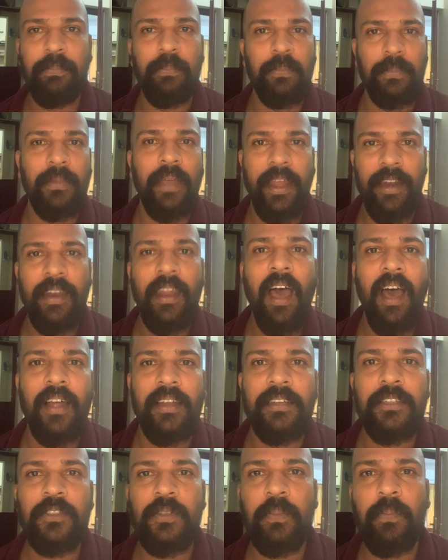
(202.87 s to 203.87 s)
A
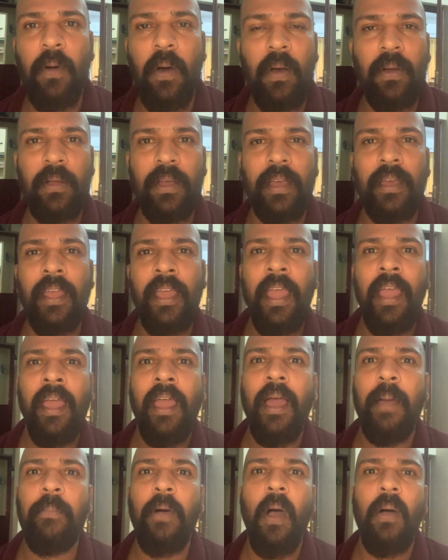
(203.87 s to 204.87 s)
nun spoke
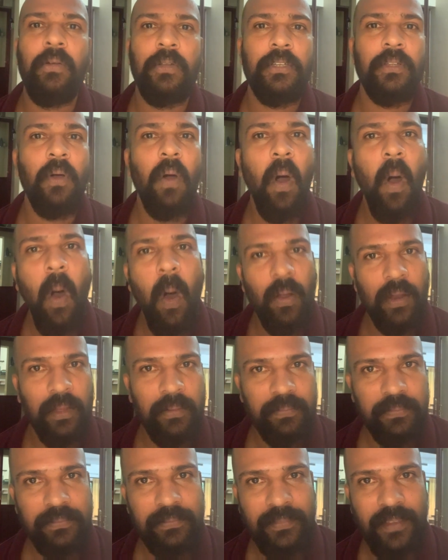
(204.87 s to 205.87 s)
about Onam,